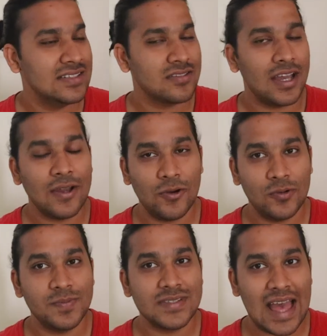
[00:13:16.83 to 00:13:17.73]
So I
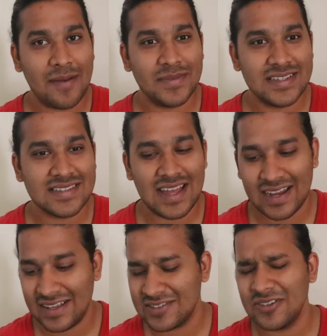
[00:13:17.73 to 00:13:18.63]
hope Sam is
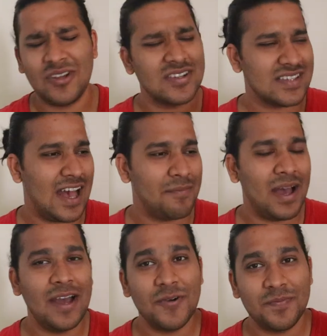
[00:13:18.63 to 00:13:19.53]
that. So not Sam.
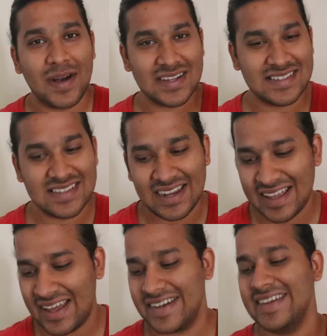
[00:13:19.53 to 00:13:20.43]
I hope Max is that
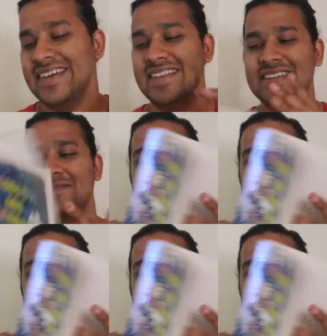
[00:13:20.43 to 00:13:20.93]
character in this